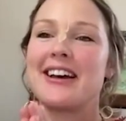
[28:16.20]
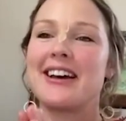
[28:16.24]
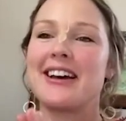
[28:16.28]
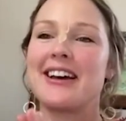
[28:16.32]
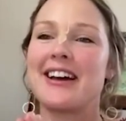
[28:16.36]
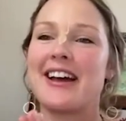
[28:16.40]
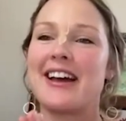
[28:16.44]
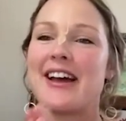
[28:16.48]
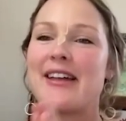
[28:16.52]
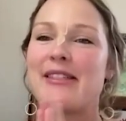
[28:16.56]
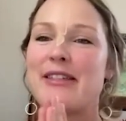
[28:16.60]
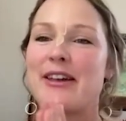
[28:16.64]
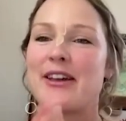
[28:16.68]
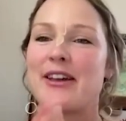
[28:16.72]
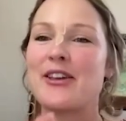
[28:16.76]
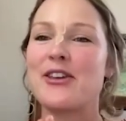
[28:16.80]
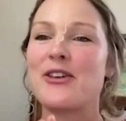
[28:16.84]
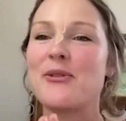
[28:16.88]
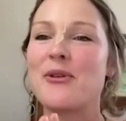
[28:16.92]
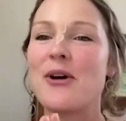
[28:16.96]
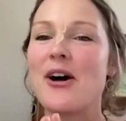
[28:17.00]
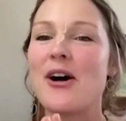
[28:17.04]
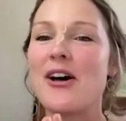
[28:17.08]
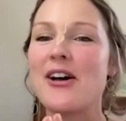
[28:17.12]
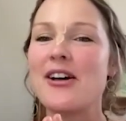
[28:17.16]
I thank you
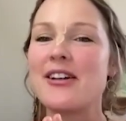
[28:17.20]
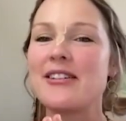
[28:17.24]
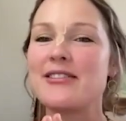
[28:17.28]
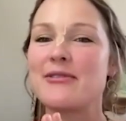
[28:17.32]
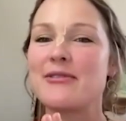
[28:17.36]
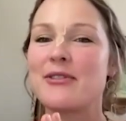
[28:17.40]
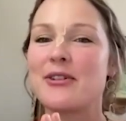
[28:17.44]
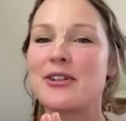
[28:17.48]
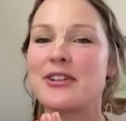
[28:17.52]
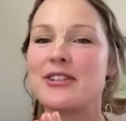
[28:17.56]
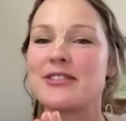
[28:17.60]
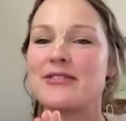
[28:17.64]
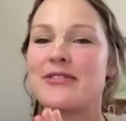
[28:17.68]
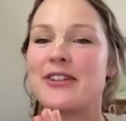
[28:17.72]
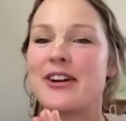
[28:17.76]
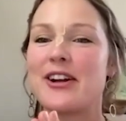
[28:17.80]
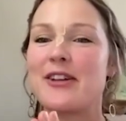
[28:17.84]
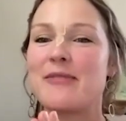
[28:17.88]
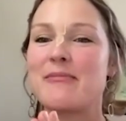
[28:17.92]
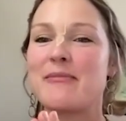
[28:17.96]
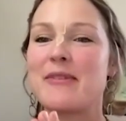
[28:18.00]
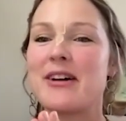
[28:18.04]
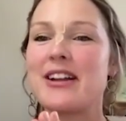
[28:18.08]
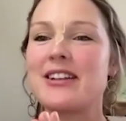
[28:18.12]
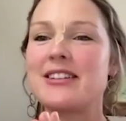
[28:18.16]
all, devotees, very
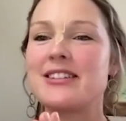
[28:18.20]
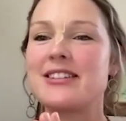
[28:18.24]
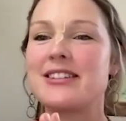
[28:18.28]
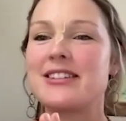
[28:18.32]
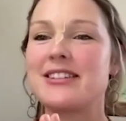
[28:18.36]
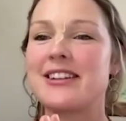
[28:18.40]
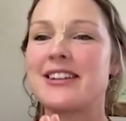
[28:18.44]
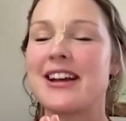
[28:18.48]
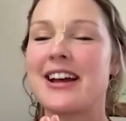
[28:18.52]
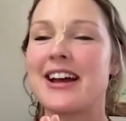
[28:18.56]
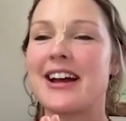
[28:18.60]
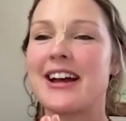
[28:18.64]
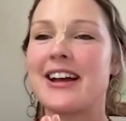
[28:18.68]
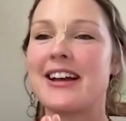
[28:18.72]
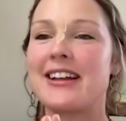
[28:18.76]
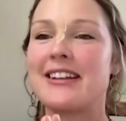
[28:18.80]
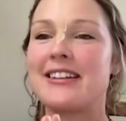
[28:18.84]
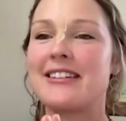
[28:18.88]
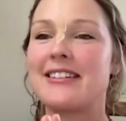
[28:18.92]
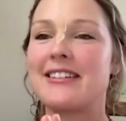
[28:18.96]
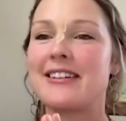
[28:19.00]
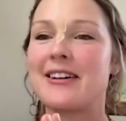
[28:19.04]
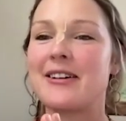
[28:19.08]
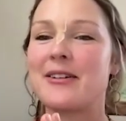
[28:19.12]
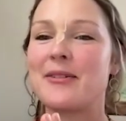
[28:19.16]
much,
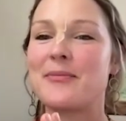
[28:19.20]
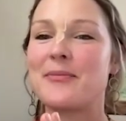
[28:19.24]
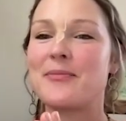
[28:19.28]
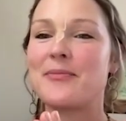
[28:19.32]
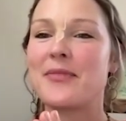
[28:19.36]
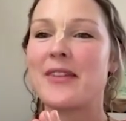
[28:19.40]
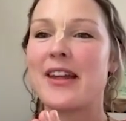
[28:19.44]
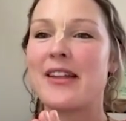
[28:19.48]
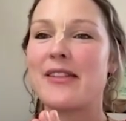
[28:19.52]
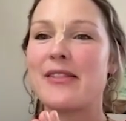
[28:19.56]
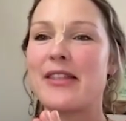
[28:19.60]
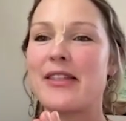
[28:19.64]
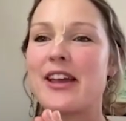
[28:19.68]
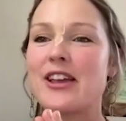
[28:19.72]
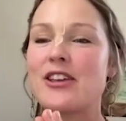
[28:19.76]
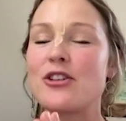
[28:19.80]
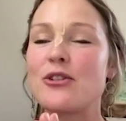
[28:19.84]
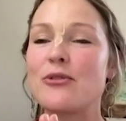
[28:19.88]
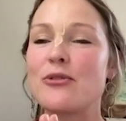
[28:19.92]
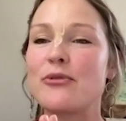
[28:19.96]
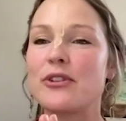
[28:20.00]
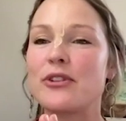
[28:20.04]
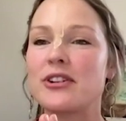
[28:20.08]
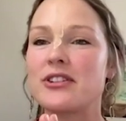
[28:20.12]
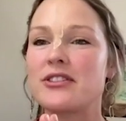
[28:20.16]
and thank
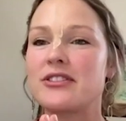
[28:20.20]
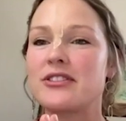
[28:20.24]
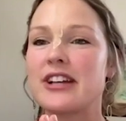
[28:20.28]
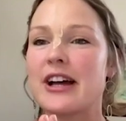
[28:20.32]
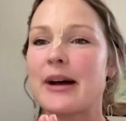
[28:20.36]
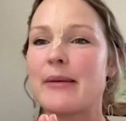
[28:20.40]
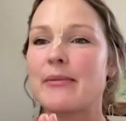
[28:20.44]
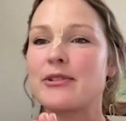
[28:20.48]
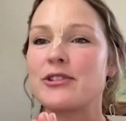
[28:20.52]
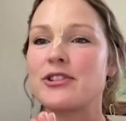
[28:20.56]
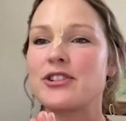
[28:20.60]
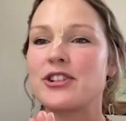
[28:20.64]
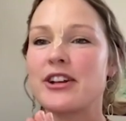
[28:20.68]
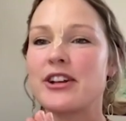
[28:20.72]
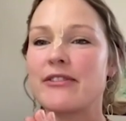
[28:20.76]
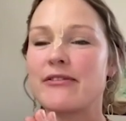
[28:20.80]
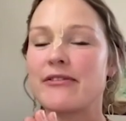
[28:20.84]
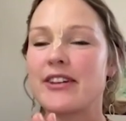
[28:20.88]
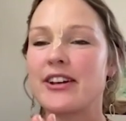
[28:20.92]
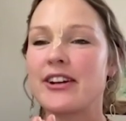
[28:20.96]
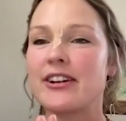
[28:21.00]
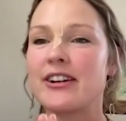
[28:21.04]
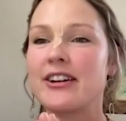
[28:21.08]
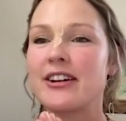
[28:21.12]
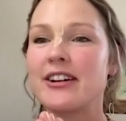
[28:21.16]
you for establishing
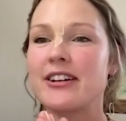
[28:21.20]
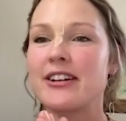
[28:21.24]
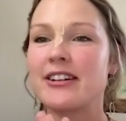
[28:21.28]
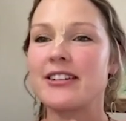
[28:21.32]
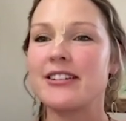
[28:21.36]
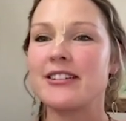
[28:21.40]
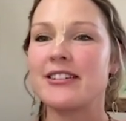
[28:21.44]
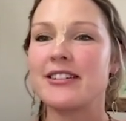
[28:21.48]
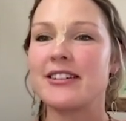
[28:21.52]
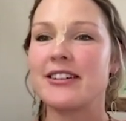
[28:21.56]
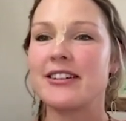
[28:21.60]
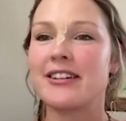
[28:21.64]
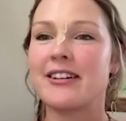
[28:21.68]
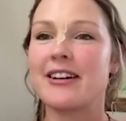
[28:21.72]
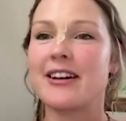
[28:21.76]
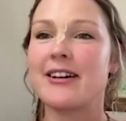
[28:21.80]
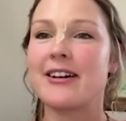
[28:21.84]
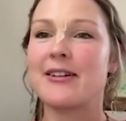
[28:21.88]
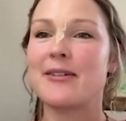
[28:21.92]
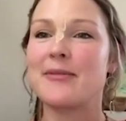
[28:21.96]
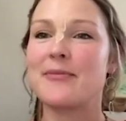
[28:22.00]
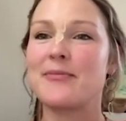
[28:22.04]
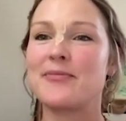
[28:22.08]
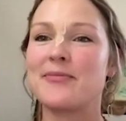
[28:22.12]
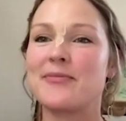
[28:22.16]
Vira.
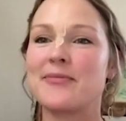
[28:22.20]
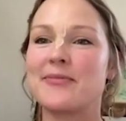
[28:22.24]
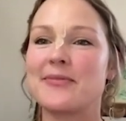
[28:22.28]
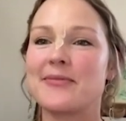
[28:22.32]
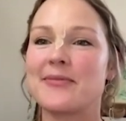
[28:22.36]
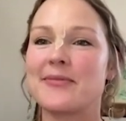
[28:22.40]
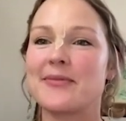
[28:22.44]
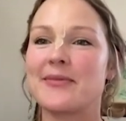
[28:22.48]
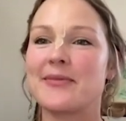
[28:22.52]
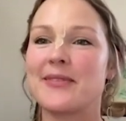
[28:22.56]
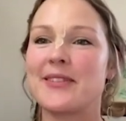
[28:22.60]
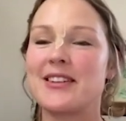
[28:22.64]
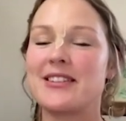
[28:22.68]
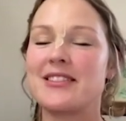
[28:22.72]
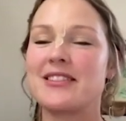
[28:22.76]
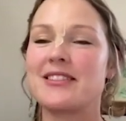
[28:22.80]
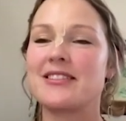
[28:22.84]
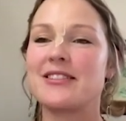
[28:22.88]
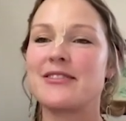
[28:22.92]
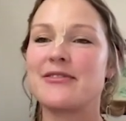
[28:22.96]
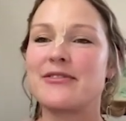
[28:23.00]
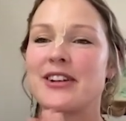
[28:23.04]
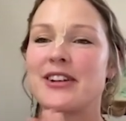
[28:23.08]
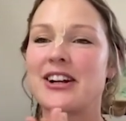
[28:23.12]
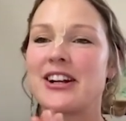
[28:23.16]
This is
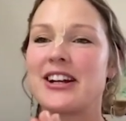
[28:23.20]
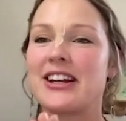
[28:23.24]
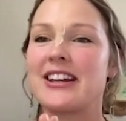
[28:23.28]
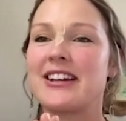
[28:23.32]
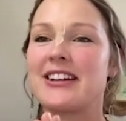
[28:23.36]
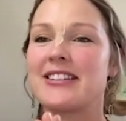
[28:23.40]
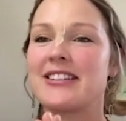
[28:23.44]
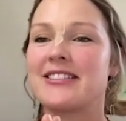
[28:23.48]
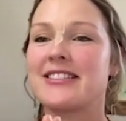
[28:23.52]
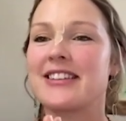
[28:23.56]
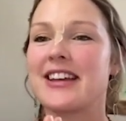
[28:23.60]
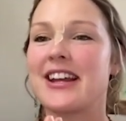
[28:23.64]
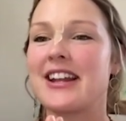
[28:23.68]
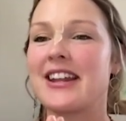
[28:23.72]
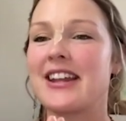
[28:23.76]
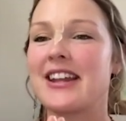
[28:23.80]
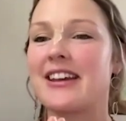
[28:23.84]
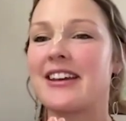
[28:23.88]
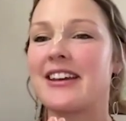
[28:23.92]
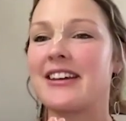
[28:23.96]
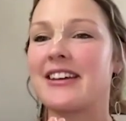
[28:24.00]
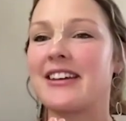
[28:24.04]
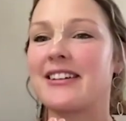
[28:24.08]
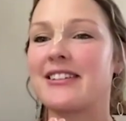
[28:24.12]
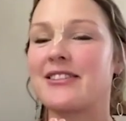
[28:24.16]
a very
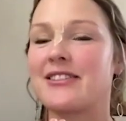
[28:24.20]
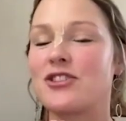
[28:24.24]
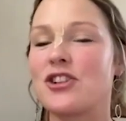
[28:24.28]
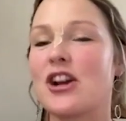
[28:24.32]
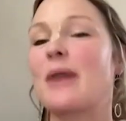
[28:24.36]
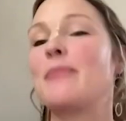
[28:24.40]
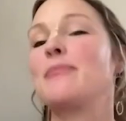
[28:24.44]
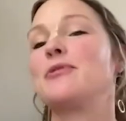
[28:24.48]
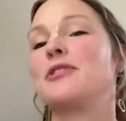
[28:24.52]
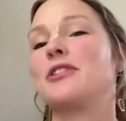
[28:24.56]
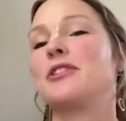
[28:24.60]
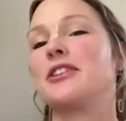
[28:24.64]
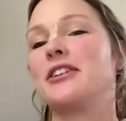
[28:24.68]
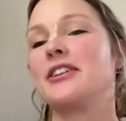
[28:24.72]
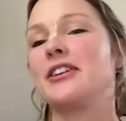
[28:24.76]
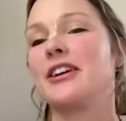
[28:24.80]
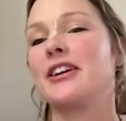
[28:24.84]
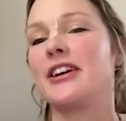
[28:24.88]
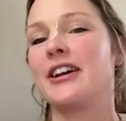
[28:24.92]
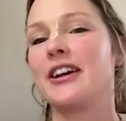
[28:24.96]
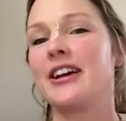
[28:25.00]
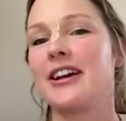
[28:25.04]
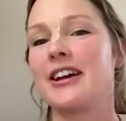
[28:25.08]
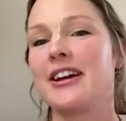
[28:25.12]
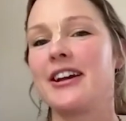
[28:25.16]
exciting chapter
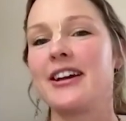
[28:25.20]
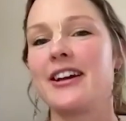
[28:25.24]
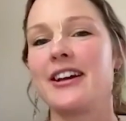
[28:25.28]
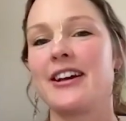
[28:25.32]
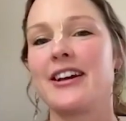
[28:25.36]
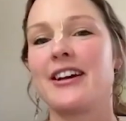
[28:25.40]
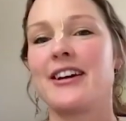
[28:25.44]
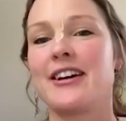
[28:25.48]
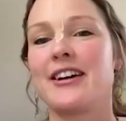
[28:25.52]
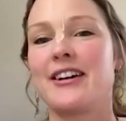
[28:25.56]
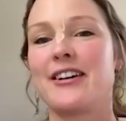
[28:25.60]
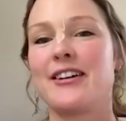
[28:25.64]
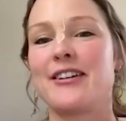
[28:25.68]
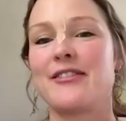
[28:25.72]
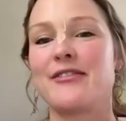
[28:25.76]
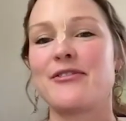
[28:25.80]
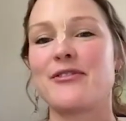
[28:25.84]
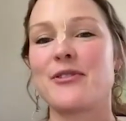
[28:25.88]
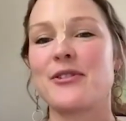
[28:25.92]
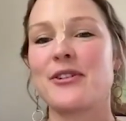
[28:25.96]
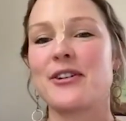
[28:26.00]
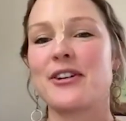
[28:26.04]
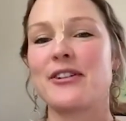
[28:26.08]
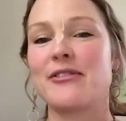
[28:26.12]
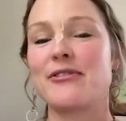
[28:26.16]

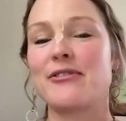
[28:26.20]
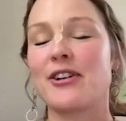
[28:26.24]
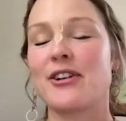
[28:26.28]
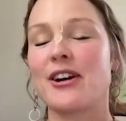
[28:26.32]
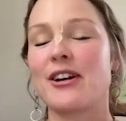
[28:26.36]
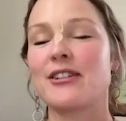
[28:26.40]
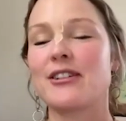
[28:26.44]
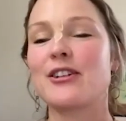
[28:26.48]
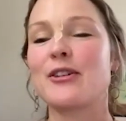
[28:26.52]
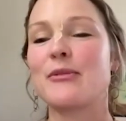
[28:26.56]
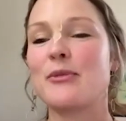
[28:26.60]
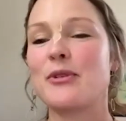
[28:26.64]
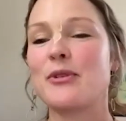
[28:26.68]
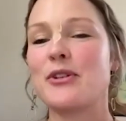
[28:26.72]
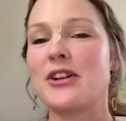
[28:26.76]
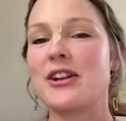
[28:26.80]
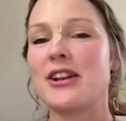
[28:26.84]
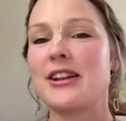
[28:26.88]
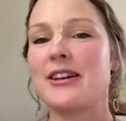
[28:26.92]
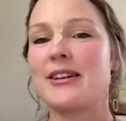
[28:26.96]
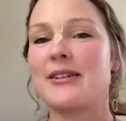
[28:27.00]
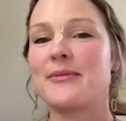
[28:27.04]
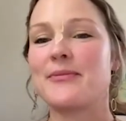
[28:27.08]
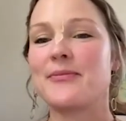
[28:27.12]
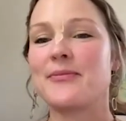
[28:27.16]
for our
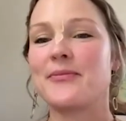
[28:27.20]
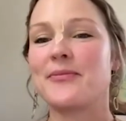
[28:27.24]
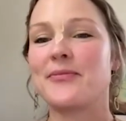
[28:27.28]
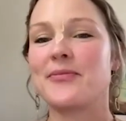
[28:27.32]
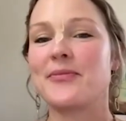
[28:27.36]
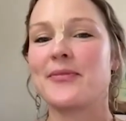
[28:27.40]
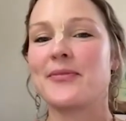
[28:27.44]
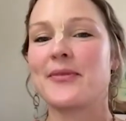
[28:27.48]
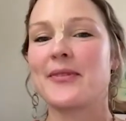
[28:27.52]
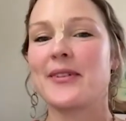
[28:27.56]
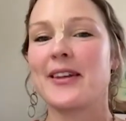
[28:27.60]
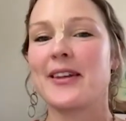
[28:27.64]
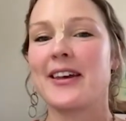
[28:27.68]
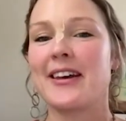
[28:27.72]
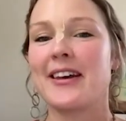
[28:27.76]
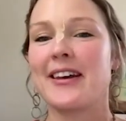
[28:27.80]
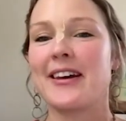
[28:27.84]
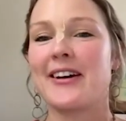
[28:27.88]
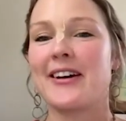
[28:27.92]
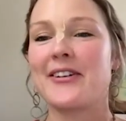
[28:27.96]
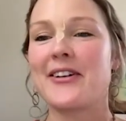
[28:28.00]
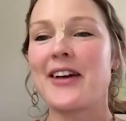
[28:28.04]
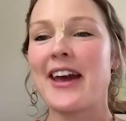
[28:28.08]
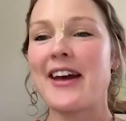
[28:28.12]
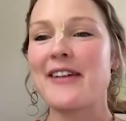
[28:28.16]
community.
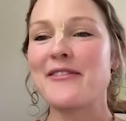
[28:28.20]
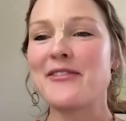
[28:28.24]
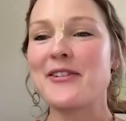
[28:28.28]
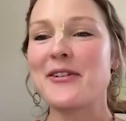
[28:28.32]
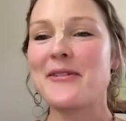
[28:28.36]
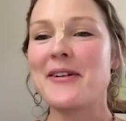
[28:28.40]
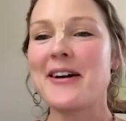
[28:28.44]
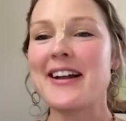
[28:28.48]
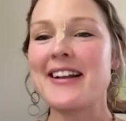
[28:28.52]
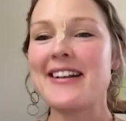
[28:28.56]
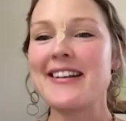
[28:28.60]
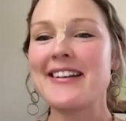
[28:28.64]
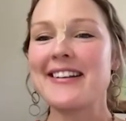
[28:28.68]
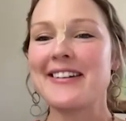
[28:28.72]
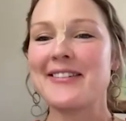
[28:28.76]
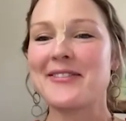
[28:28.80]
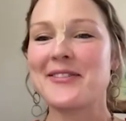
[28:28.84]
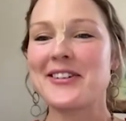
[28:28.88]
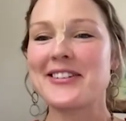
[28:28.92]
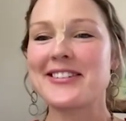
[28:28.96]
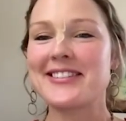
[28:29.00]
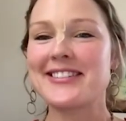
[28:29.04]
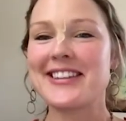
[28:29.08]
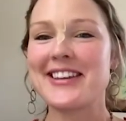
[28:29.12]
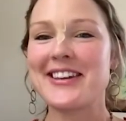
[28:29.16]
Okay, everyone,
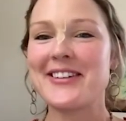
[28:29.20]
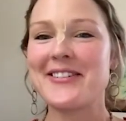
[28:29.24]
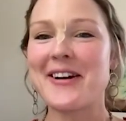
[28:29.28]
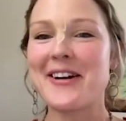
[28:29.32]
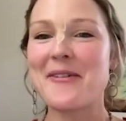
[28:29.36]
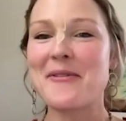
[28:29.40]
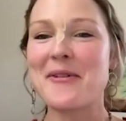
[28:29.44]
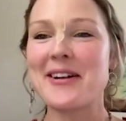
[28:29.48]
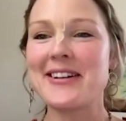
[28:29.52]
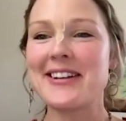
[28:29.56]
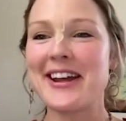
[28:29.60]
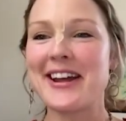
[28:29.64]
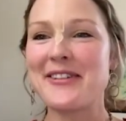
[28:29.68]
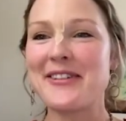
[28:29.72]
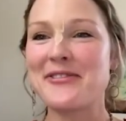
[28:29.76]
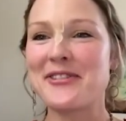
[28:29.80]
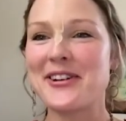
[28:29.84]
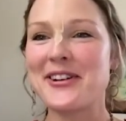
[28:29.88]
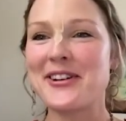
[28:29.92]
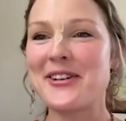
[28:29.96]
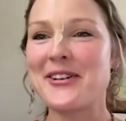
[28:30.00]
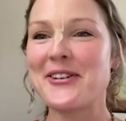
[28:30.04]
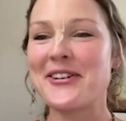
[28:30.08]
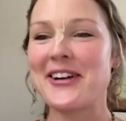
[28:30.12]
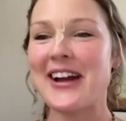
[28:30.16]
we'll see you at One Day for
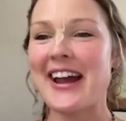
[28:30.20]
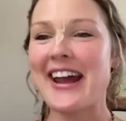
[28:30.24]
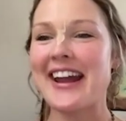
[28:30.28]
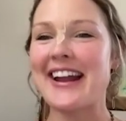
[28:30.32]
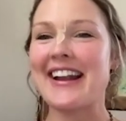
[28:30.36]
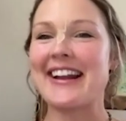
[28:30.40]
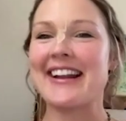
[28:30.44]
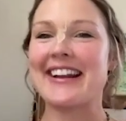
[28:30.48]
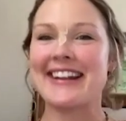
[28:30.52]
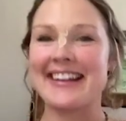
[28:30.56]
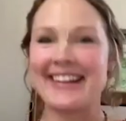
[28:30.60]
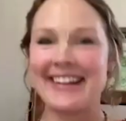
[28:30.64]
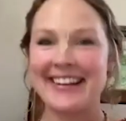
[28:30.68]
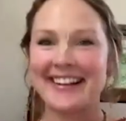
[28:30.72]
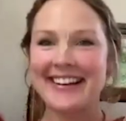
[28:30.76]
Ukraine.